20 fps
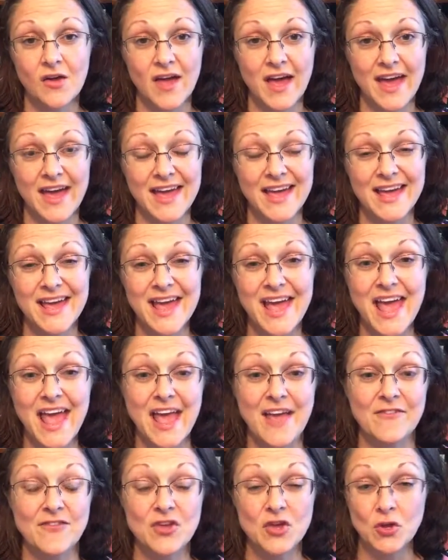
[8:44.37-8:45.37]
Okay?
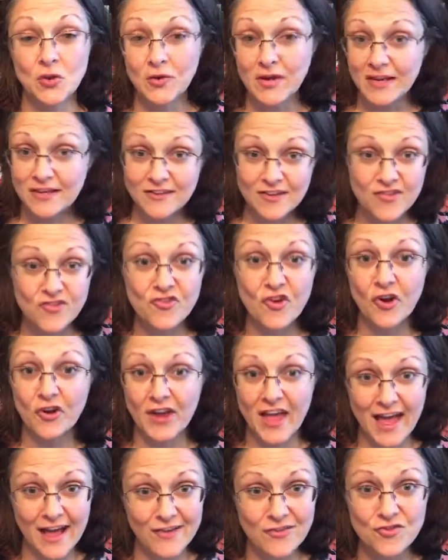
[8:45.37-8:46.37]
If you need to
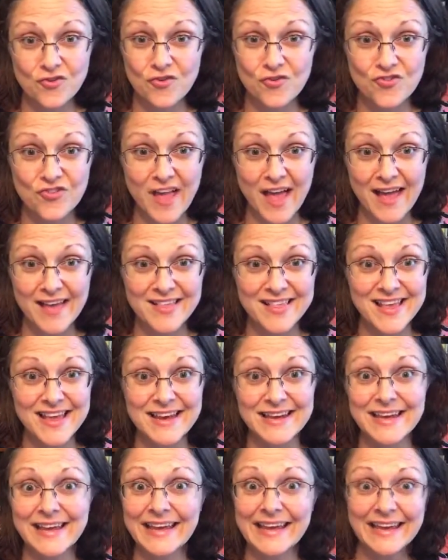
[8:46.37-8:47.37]
start
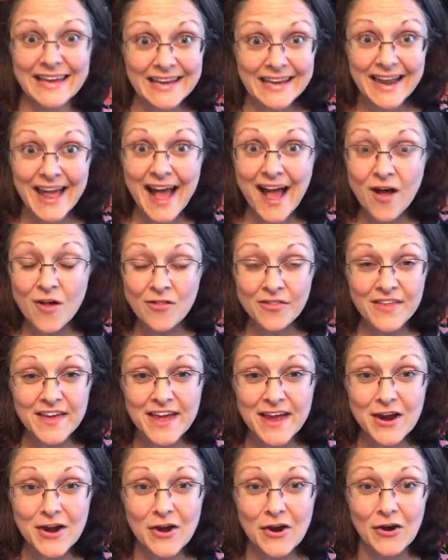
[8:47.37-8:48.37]
exercising, get out
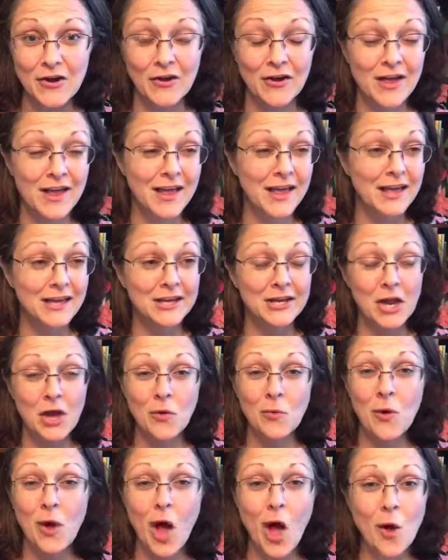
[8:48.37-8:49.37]
there. You
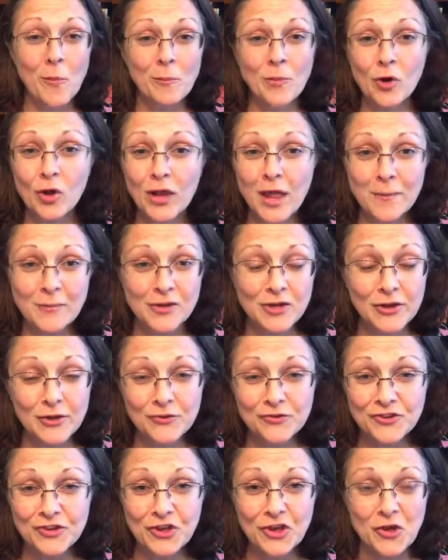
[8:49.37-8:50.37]
know, pull up
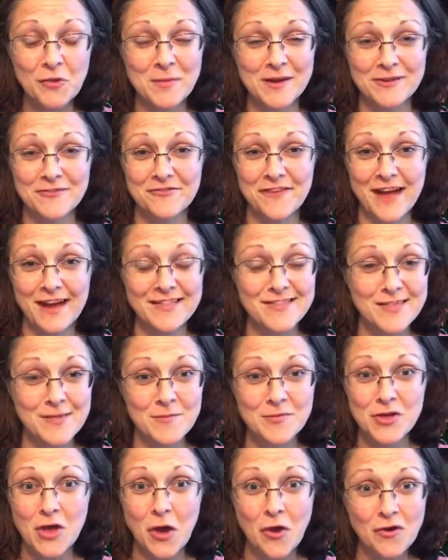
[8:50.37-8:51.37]
YouTube and find
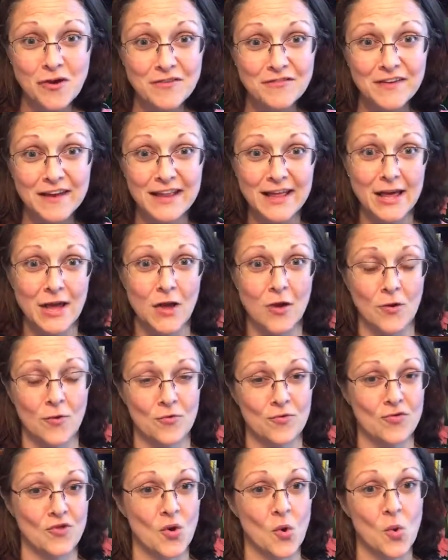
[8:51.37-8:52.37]
some yoga
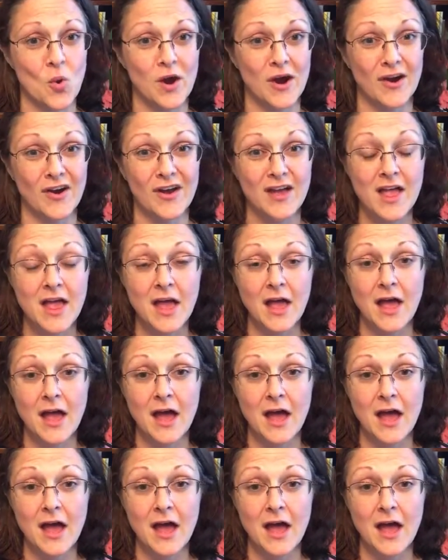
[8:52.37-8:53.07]
videos, or